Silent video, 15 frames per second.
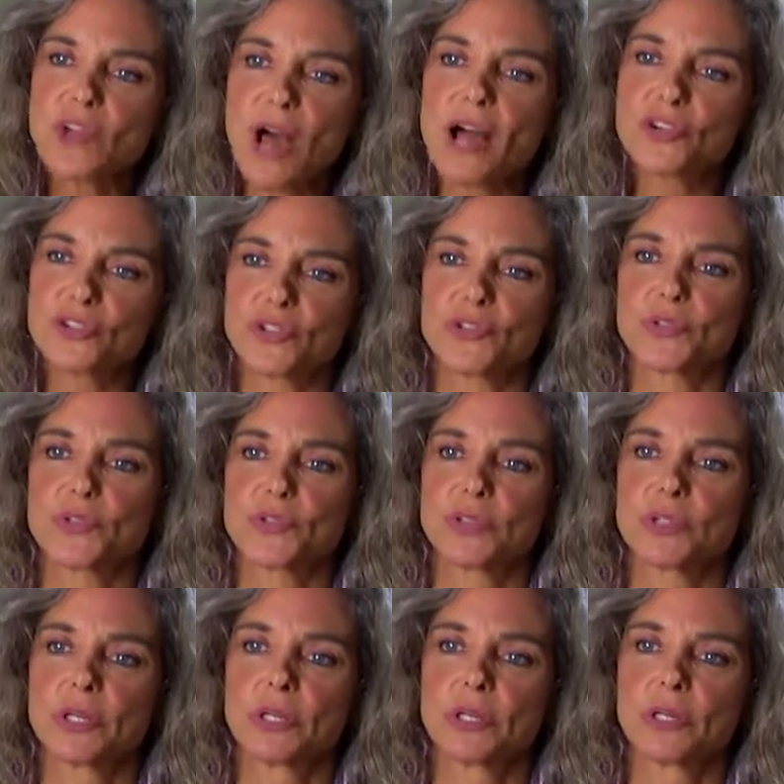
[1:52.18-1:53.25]

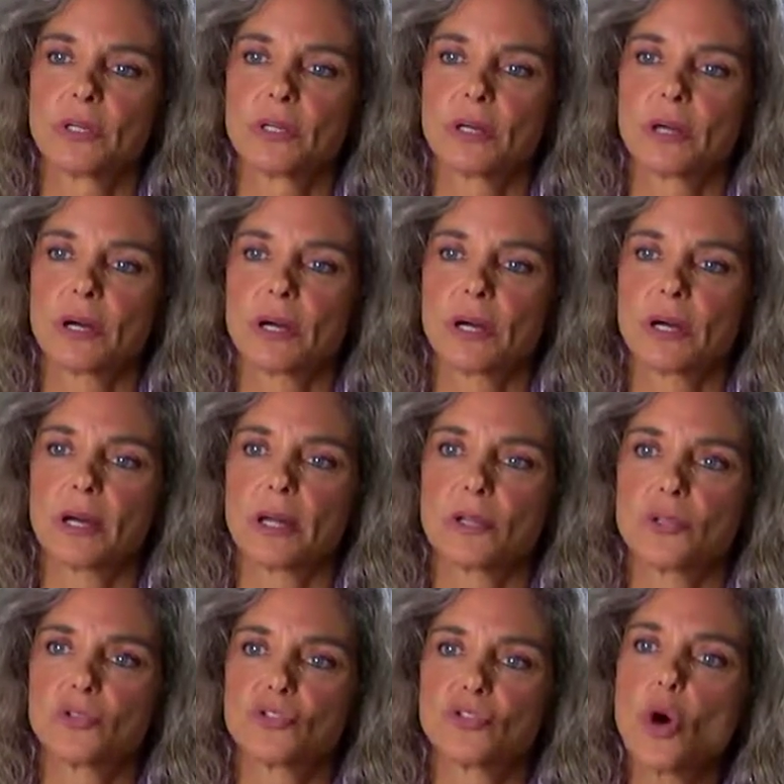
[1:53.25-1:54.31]
doctors
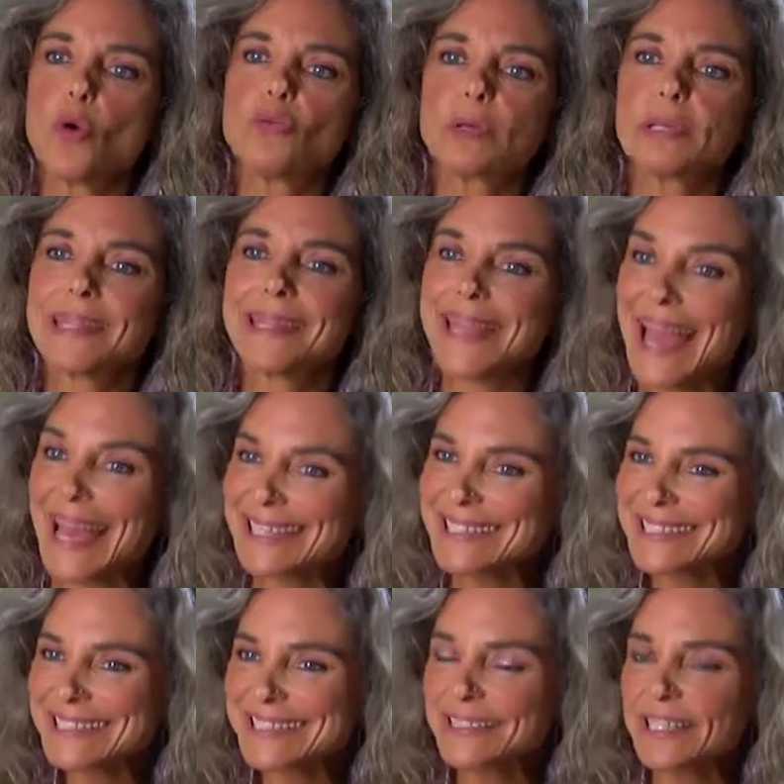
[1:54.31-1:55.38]
don't
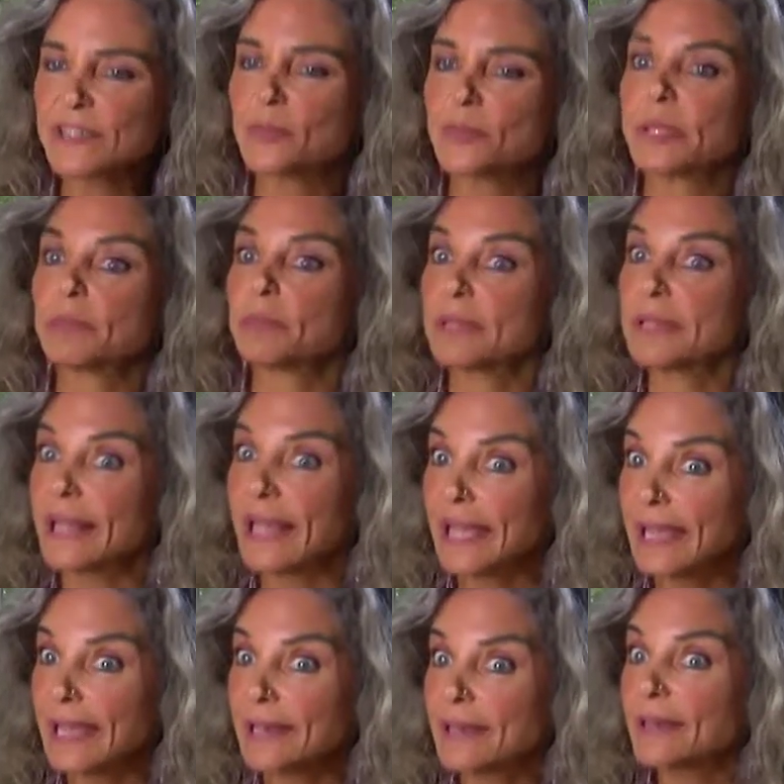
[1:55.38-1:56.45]
get that they're being
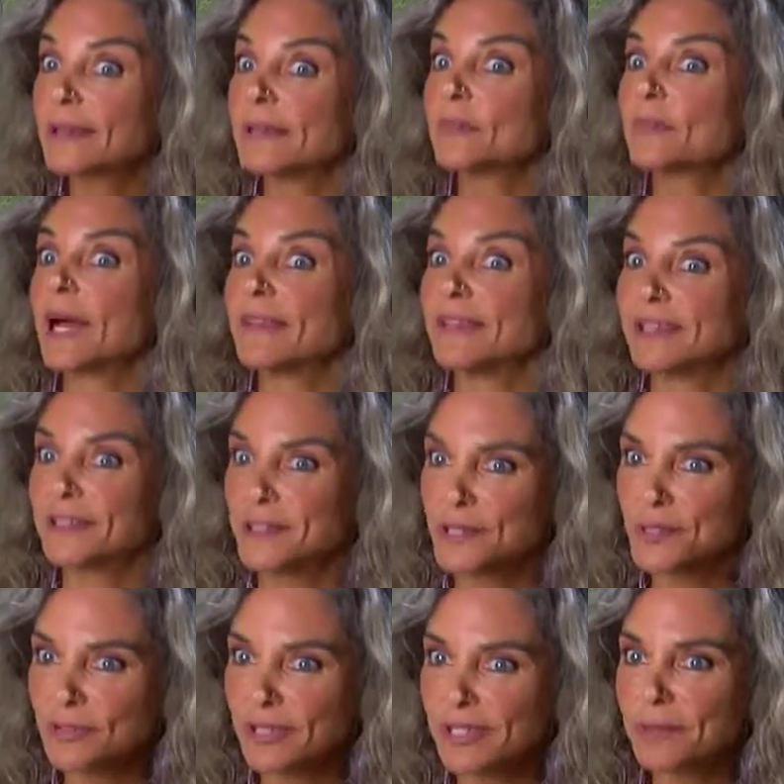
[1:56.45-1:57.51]
played by the
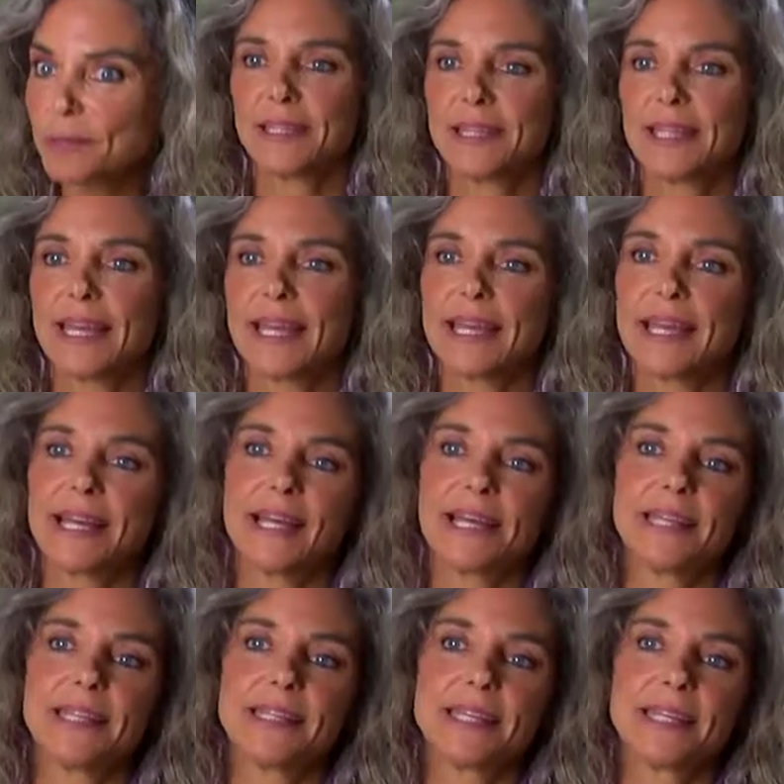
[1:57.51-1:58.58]
industry.
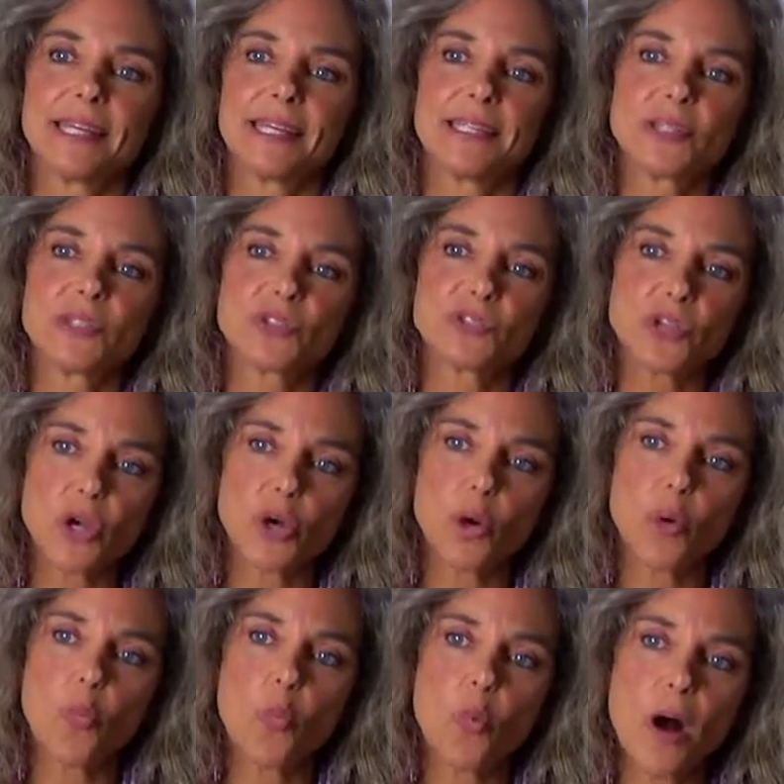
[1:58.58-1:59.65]
And so
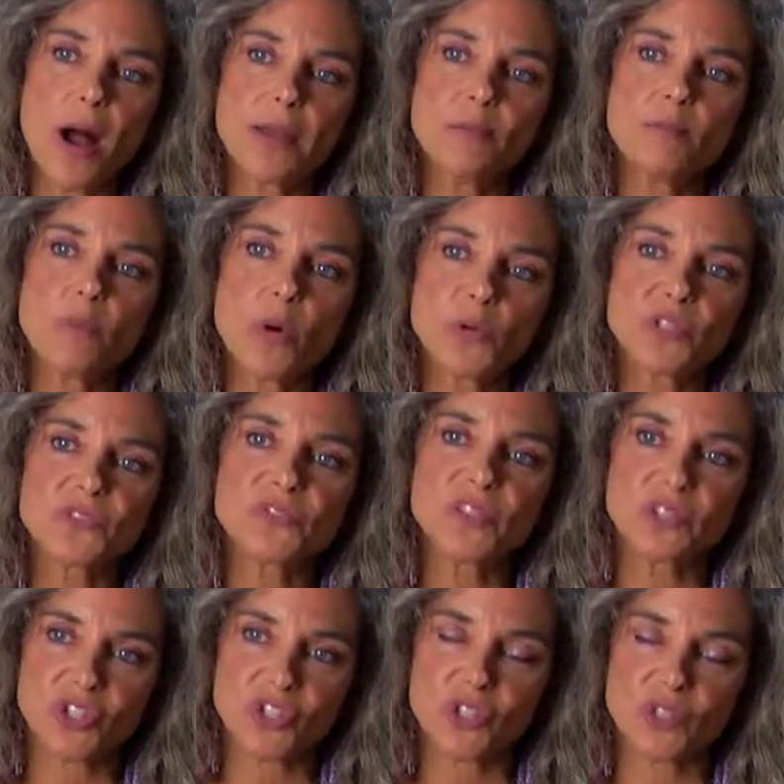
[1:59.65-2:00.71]
what most
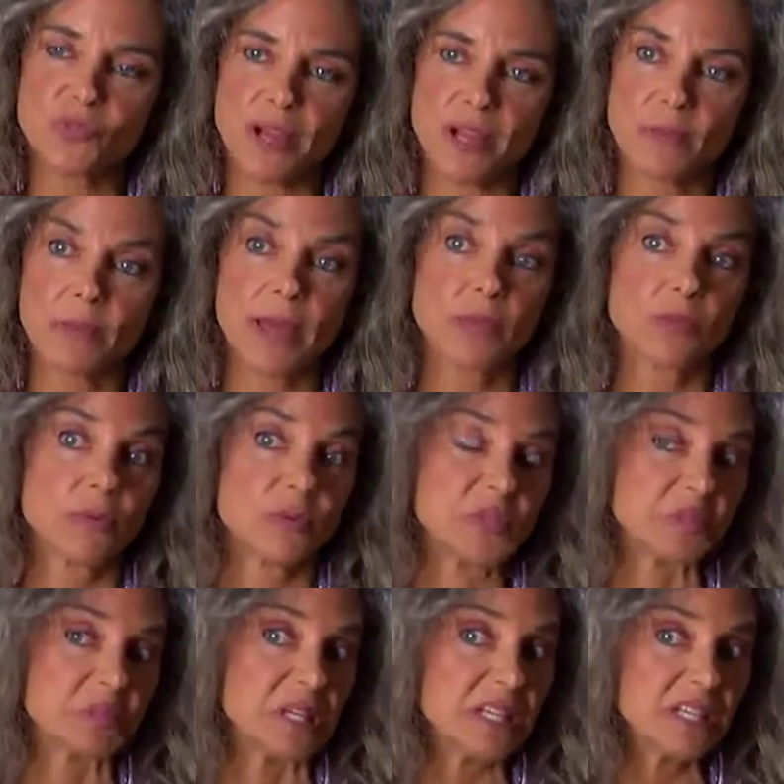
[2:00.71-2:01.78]
physicians recommend, what
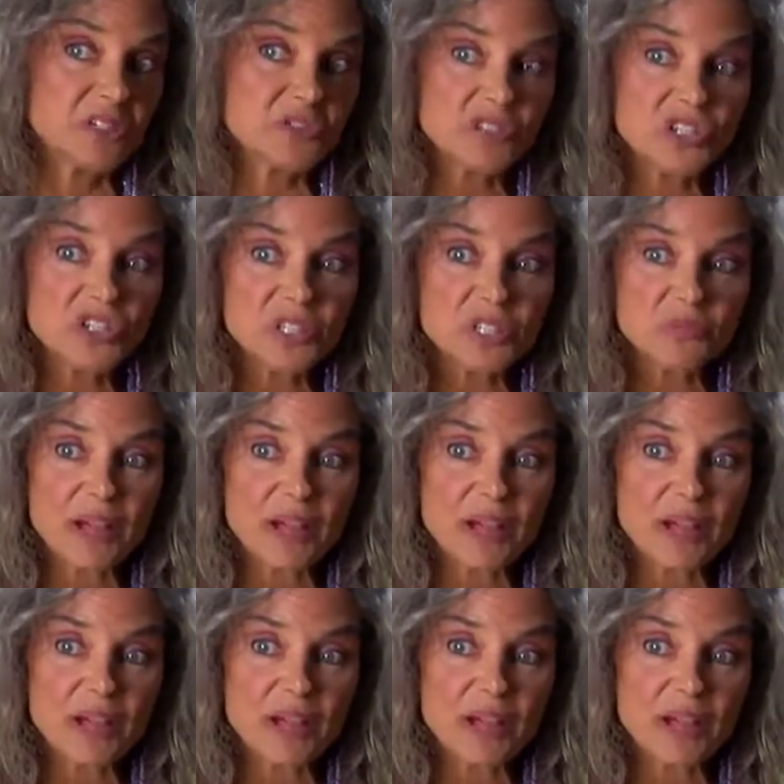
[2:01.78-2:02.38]
most pediatricians